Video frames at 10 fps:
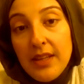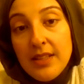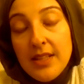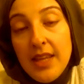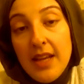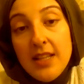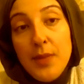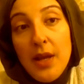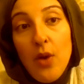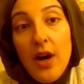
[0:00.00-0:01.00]
Did they
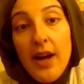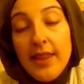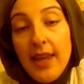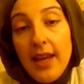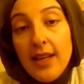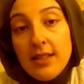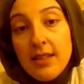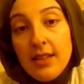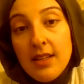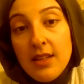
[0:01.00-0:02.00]
explain why they'd,
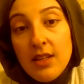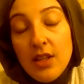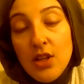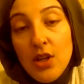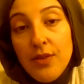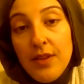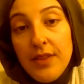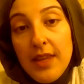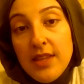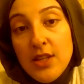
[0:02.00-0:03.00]

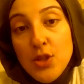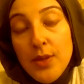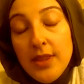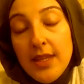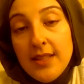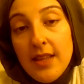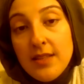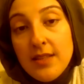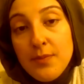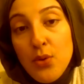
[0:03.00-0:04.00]
that they're doing this
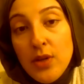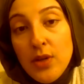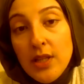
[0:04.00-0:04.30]
at this point?